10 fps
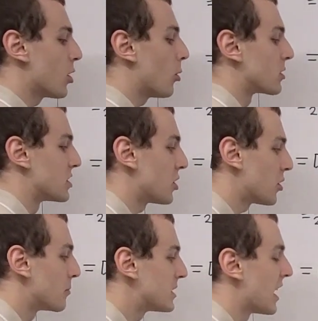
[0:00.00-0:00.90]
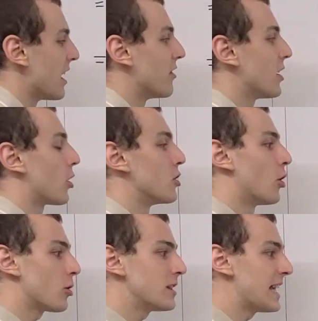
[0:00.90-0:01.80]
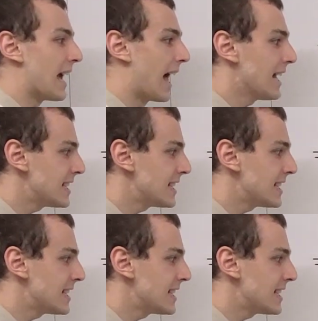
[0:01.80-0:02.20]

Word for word: to go on terms that are not on the